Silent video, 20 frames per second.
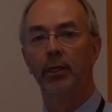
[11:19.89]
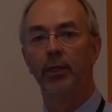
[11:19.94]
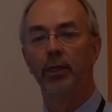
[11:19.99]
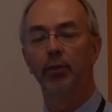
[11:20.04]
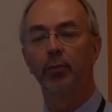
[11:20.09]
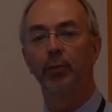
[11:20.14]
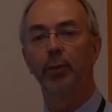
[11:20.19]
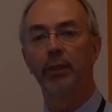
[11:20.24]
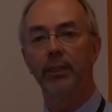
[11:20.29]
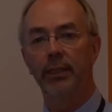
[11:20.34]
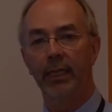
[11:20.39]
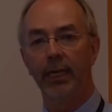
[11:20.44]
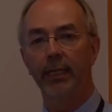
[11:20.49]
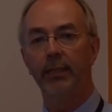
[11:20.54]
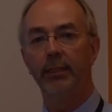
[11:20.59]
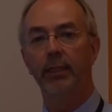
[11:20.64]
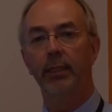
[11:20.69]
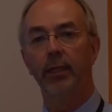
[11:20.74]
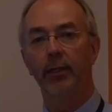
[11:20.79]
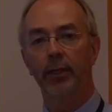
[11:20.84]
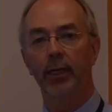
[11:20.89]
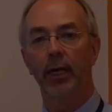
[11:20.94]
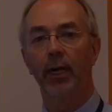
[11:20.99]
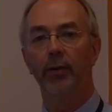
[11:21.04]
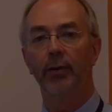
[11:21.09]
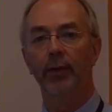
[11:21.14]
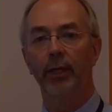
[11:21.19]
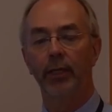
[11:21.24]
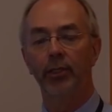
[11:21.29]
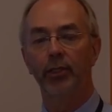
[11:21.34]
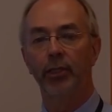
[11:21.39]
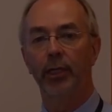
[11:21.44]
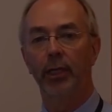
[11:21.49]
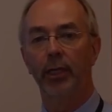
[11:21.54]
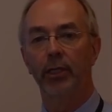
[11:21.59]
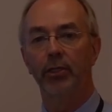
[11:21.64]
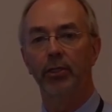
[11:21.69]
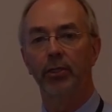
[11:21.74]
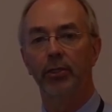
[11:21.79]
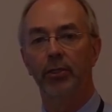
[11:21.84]
that's protected our current
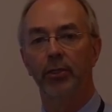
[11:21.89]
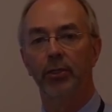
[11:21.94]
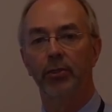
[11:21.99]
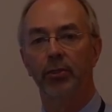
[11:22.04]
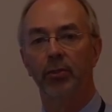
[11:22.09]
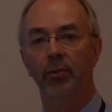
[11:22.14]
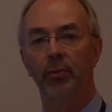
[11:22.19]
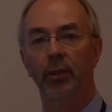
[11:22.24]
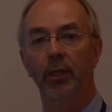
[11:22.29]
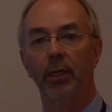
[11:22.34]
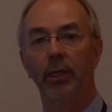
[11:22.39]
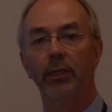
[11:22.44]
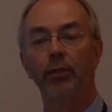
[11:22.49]
education system.